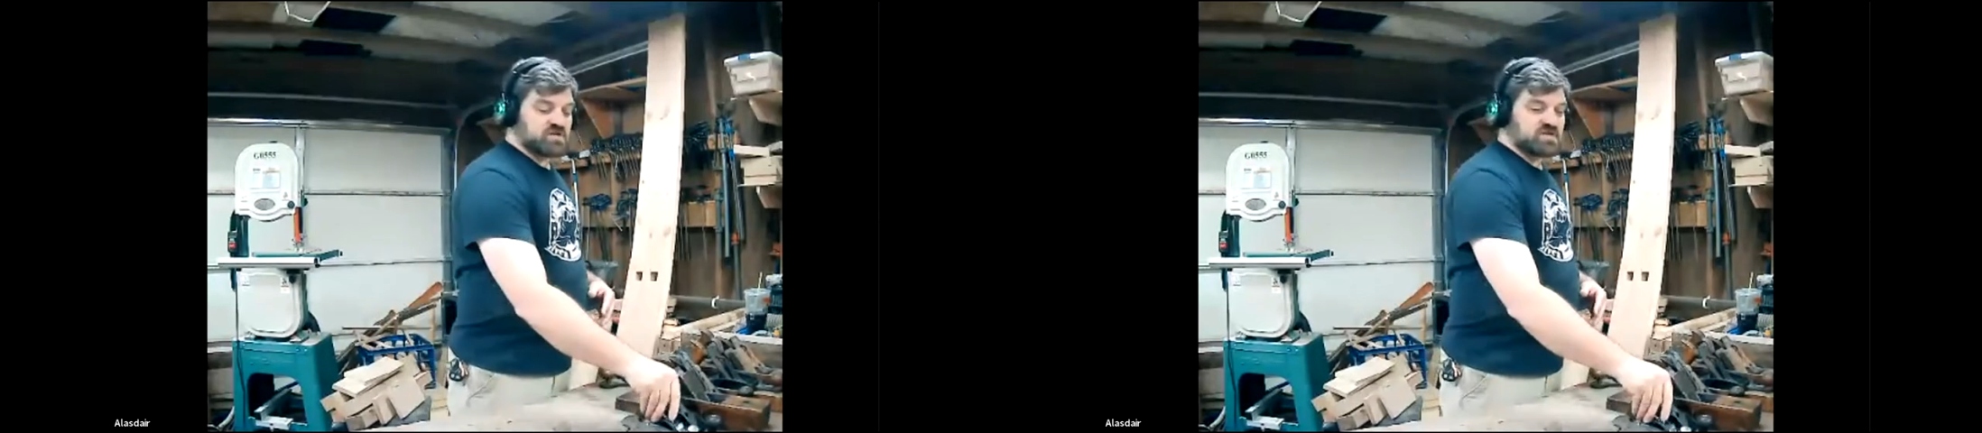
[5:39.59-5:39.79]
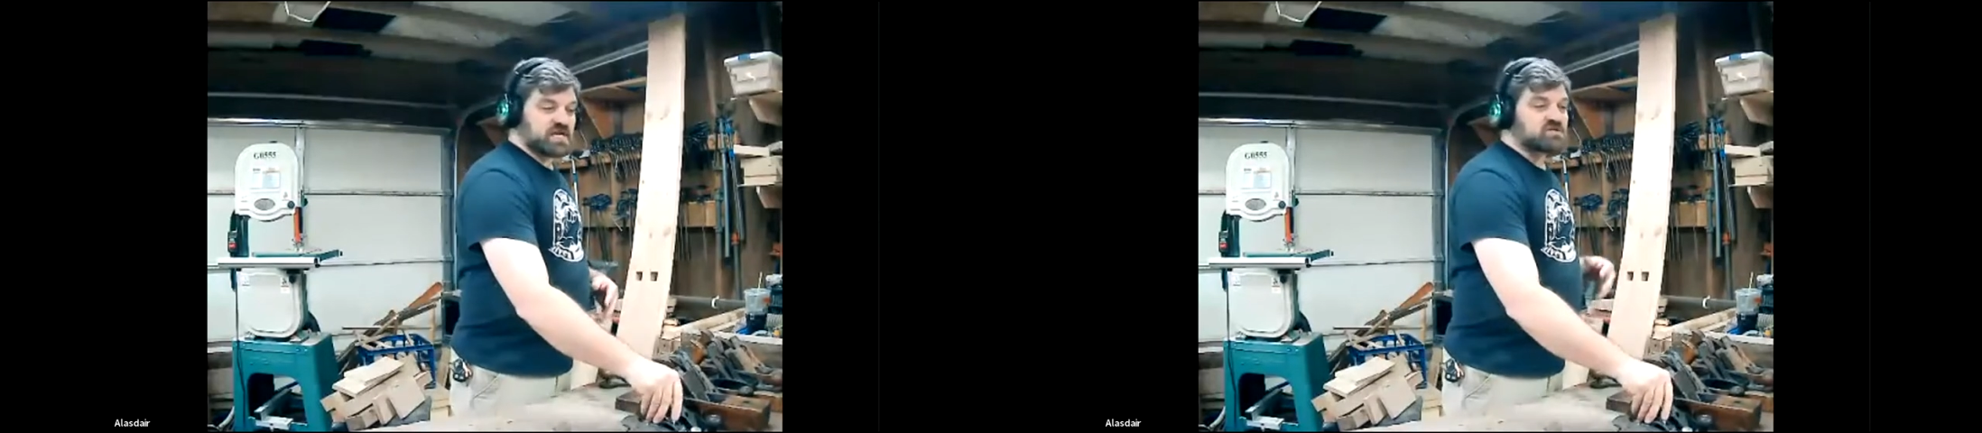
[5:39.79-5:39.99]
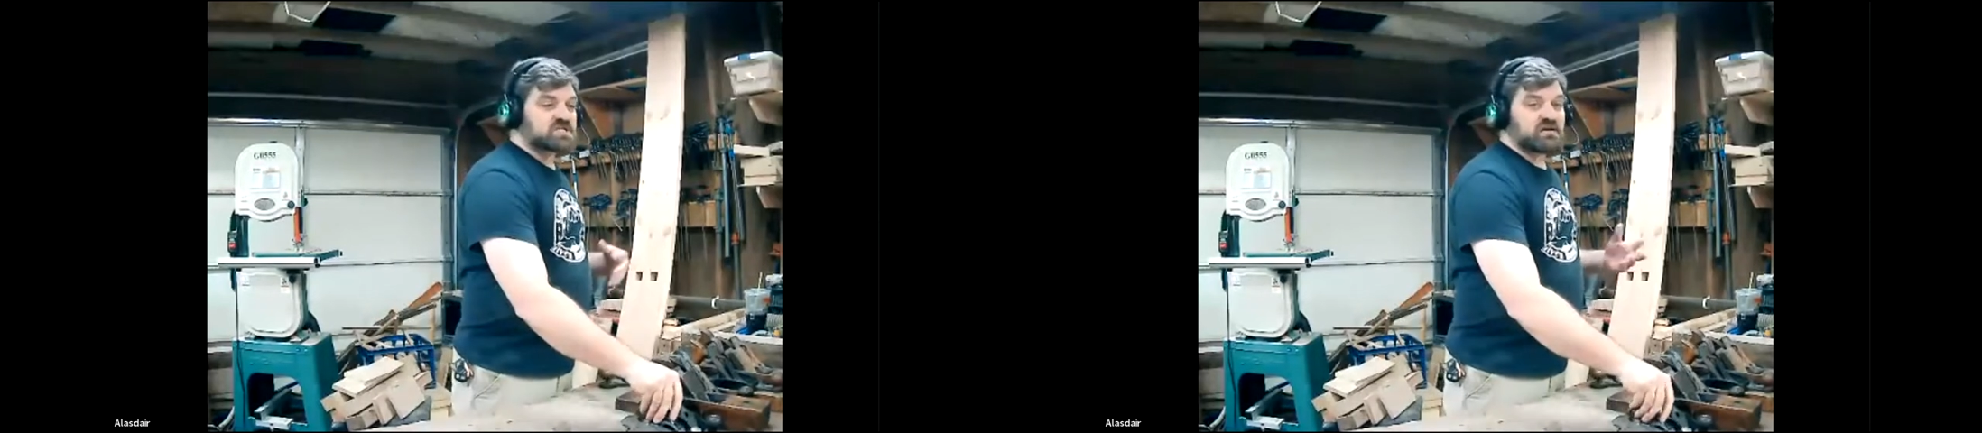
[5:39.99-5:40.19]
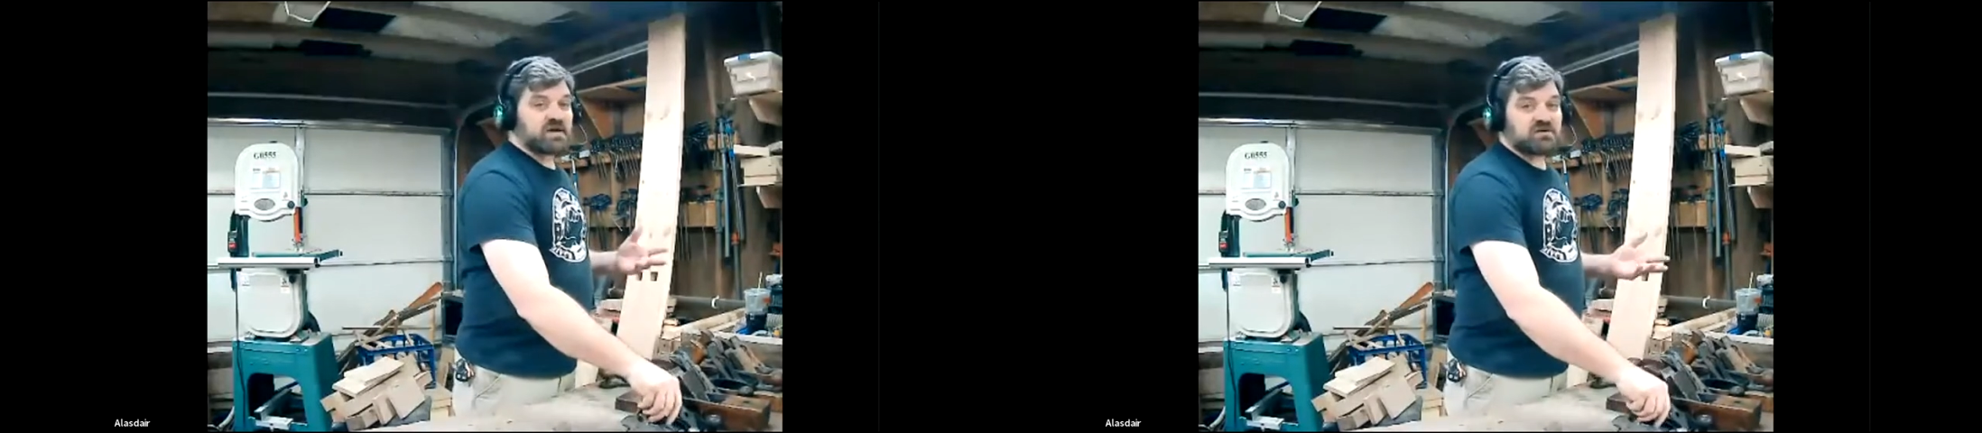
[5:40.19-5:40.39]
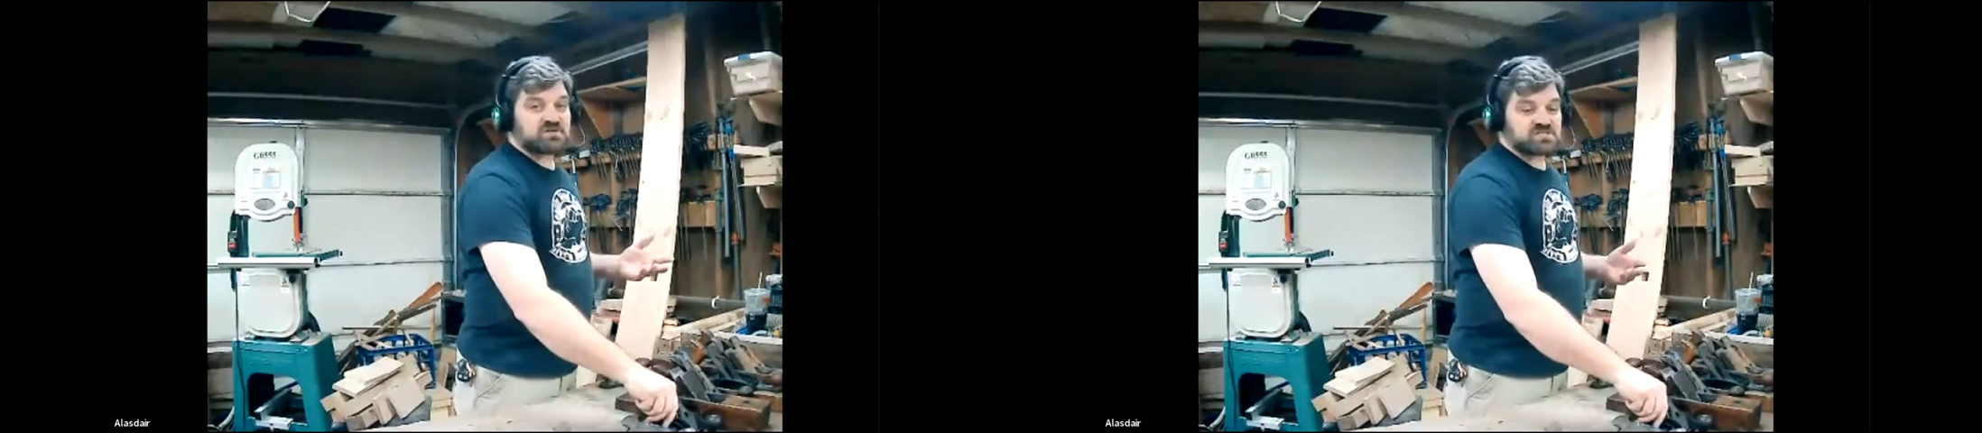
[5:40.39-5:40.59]
They don't tear
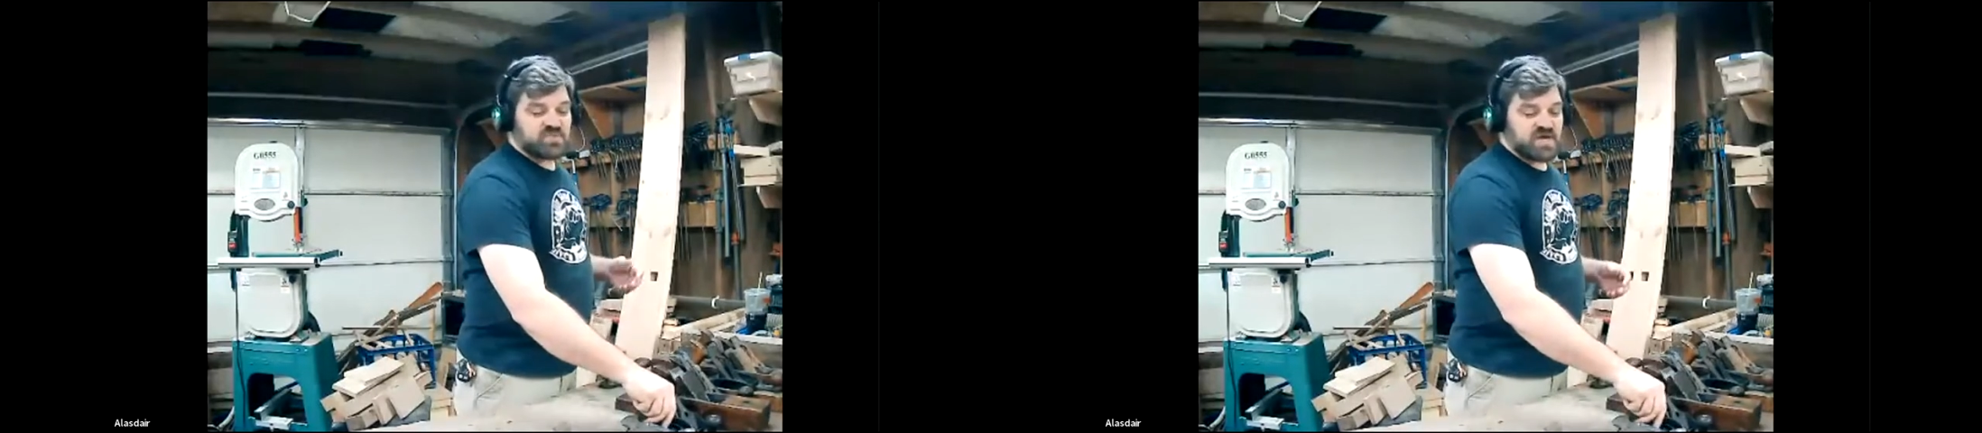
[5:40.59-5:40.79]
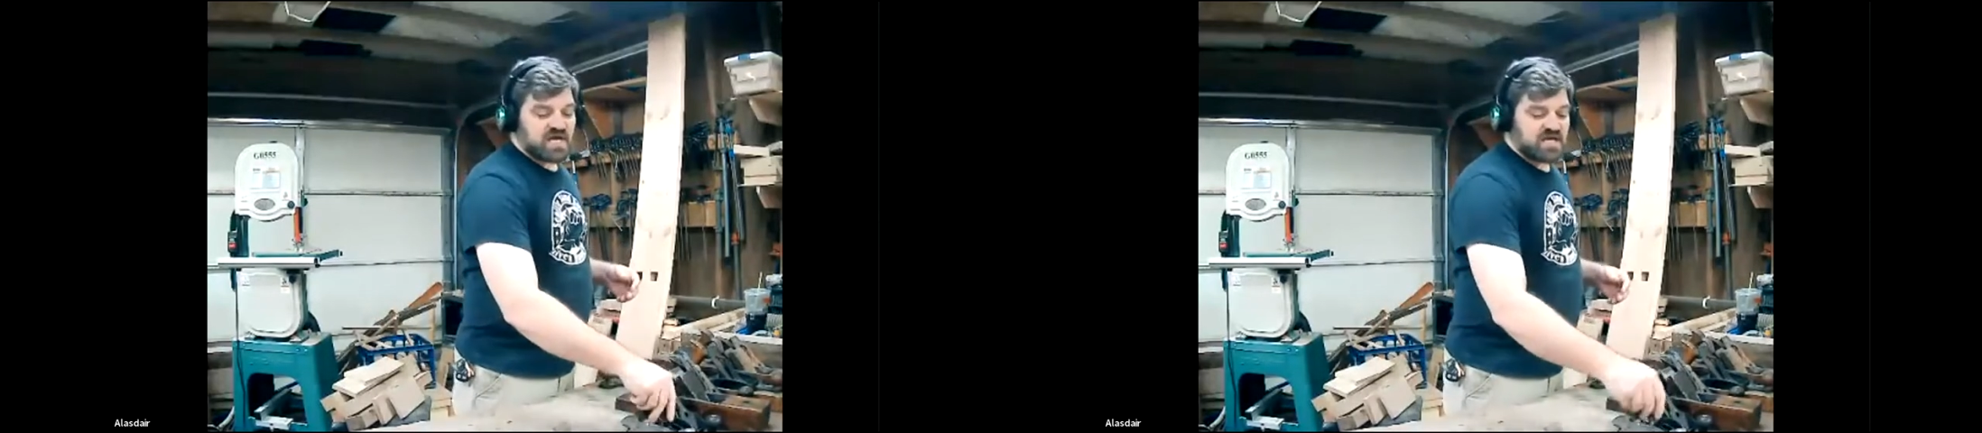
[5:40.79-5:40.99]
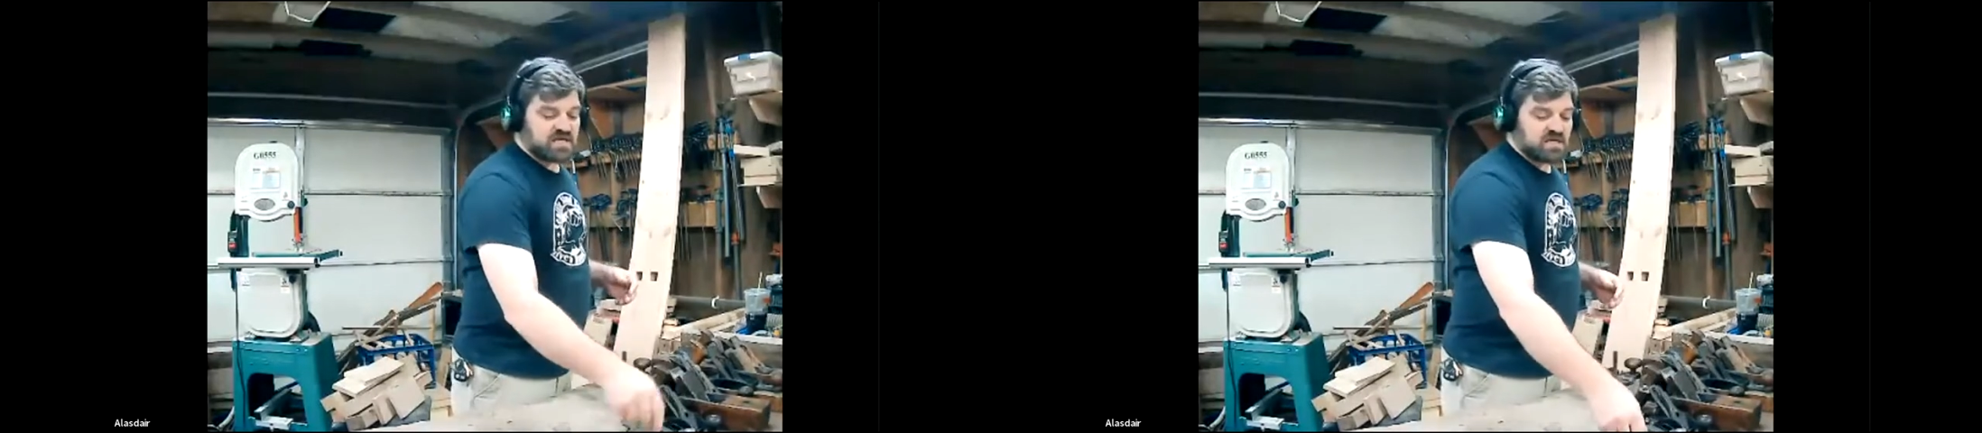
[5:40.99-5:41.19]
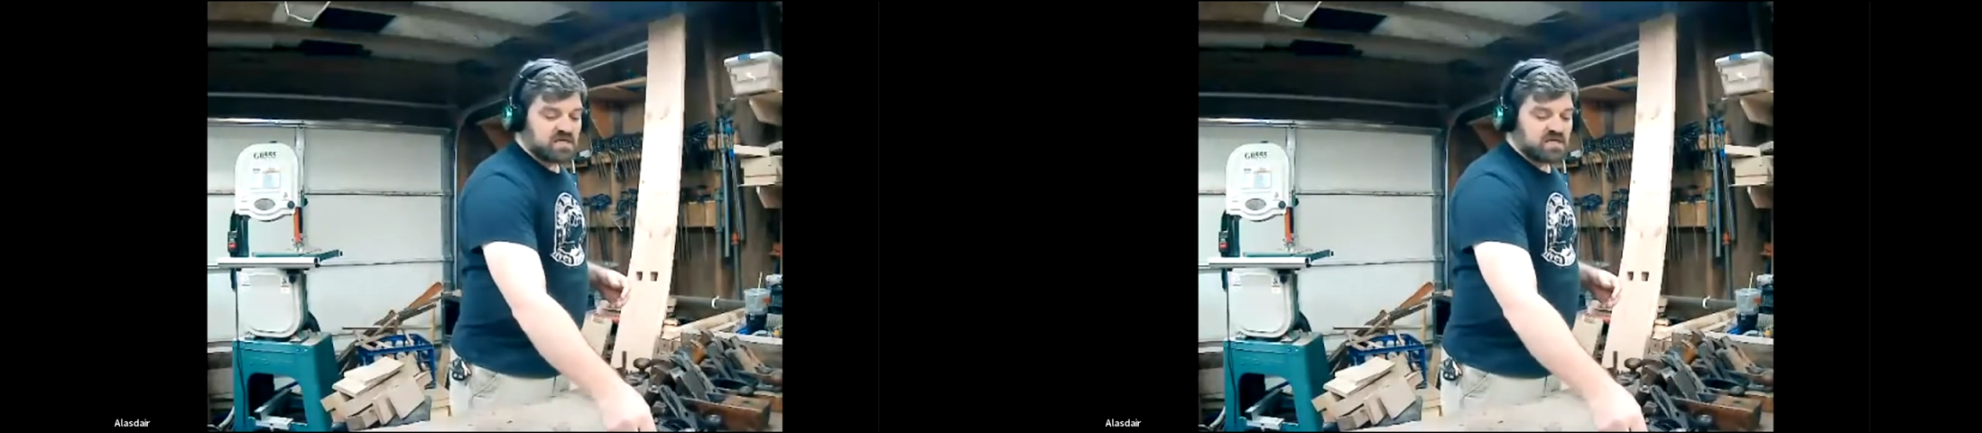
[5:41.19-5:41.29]
out as bad.